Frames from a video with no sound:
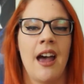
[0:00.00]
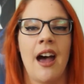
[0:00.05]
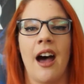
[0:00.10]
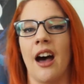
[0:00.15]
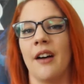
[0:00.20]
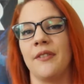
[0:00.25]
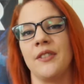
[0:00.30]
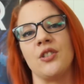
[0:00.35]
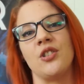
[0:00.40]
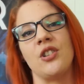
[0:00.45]

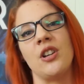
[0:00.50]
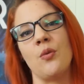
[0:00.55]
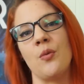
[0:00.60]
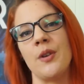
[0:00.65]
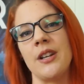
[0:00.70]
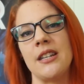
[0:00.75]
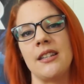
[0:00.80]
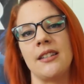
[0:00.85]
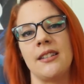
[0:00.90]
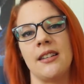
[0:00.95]
after she
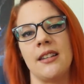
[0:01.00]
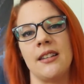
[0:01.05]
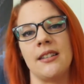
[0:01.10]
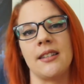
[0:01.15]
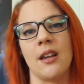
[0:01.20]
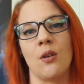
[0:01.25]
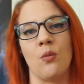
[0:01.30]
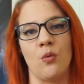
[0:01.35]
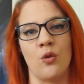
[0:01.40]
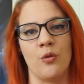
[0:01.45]

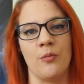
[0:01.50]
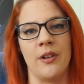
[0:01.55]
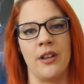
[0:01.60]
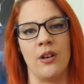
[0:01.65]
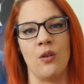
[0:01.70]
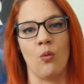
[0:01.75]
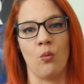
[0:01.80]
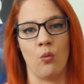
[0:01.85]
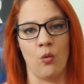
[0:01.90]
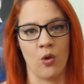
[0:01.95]
witnesses a
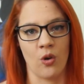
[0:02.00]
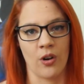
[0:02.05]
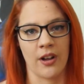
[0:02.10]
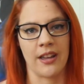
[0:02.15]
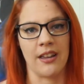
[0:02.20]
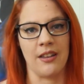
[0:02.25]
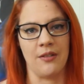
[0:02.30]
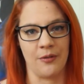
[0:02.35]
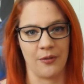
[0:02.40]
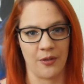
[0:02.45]
woman walk
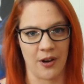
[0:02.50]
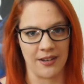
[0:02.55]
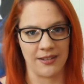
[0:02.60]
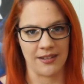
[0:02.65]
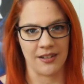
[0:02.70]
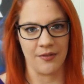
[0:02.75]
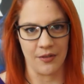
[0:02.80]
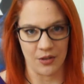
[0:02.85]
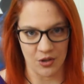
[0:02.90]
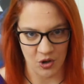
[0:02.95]
in
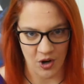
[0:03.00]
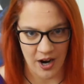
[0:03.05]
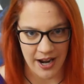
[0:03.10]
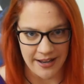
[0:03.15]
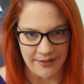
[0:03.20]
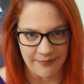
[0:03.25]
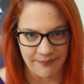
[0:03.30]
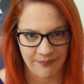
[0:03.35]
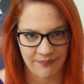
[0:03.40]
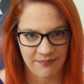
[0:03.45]
front of a
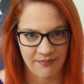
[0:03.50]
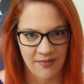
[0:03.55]
train.